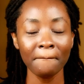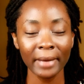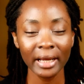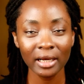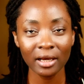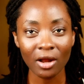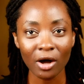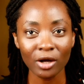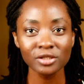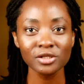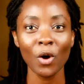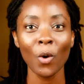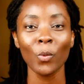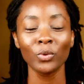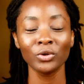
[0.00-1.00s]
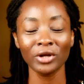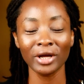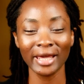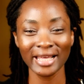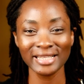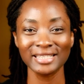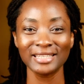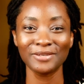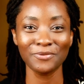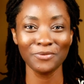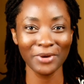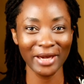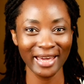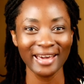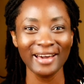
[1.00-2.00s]
My locks will not get in the
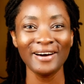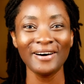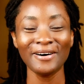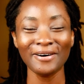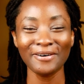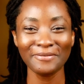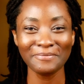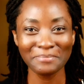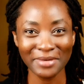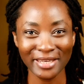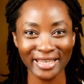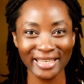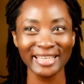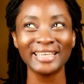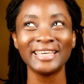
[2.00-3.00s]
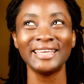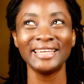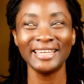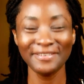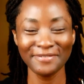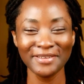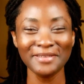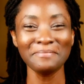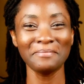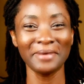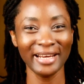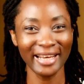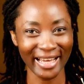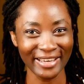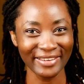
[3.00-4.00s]
way of me living
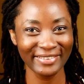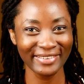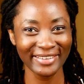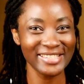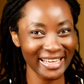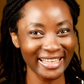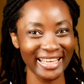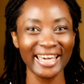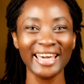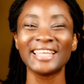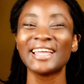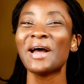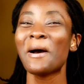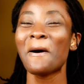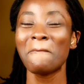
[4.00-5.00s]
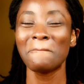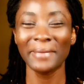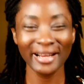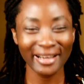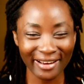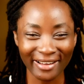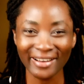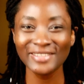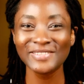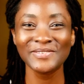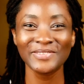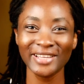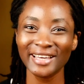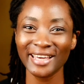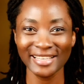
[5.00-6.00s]
my life. Say it again. My locks
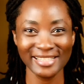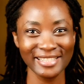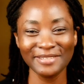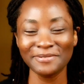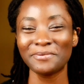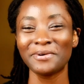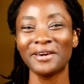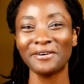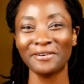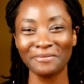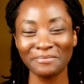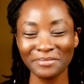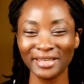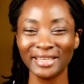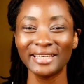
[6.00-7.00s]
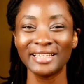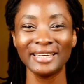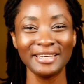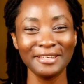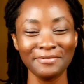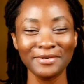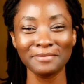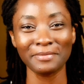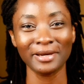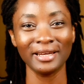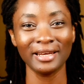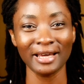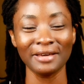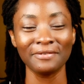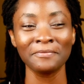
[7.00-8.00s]
will not get in the way of me living my
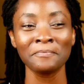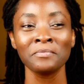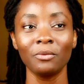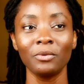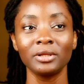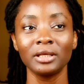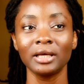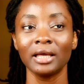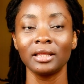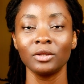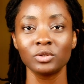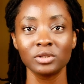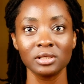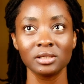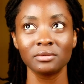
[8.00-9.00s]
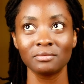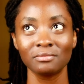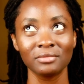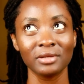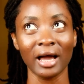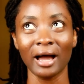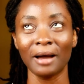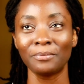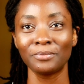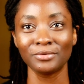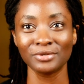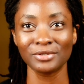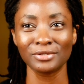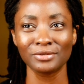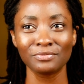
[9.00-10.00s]
life. One thing I noticed that
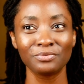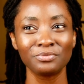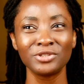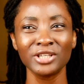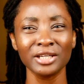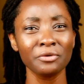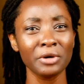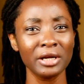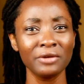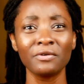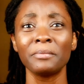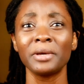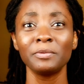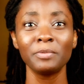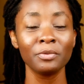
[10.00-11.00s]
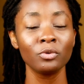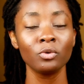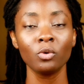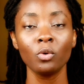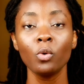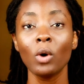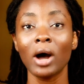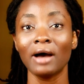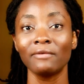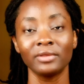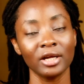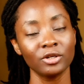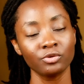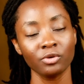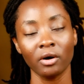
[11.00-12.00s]
happens generally for many people who have
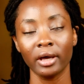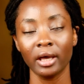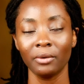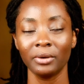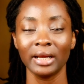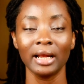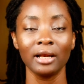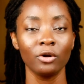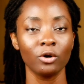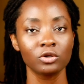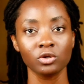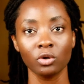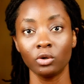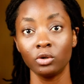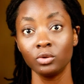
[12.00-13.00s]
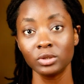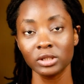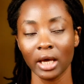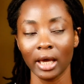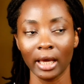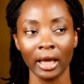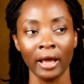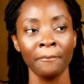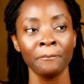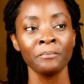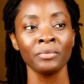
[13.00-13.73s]
natural hair, whether locks or loose hair,